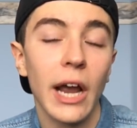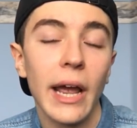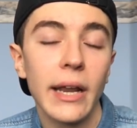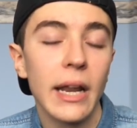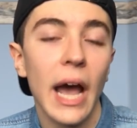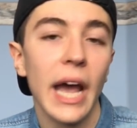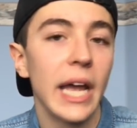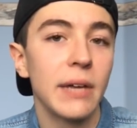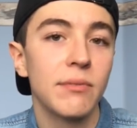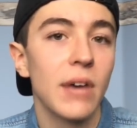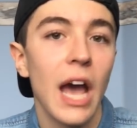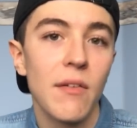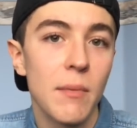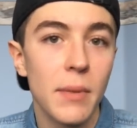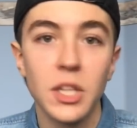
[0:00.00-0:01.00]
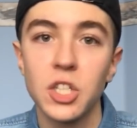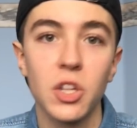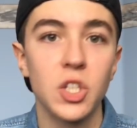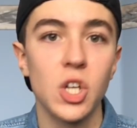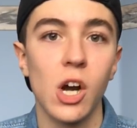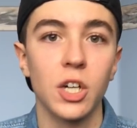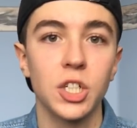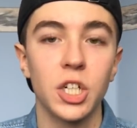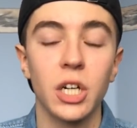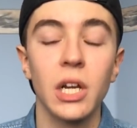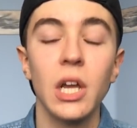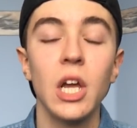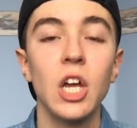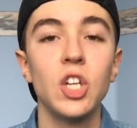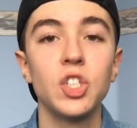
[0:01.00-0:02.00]
and I haven't been to the doctor
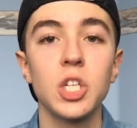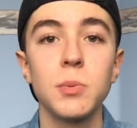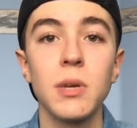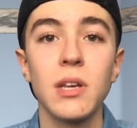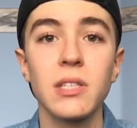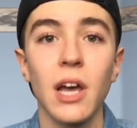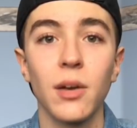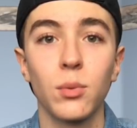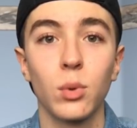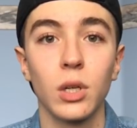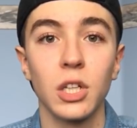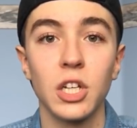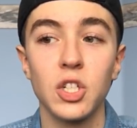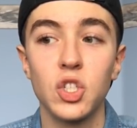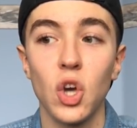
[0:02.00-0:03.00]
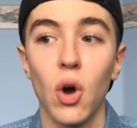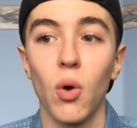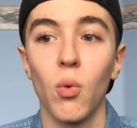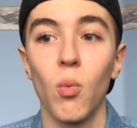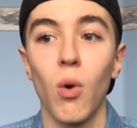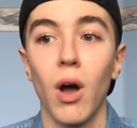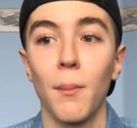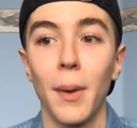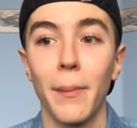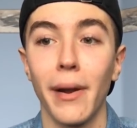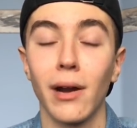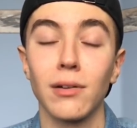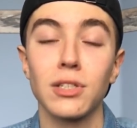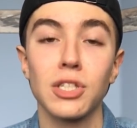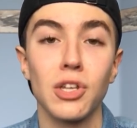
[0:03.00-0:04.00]
just because I really don't want my
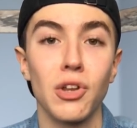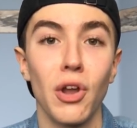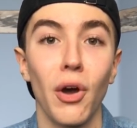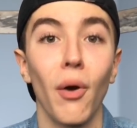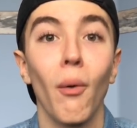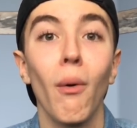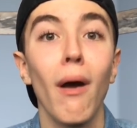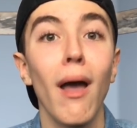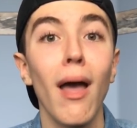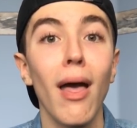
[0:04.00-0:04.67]
parents to know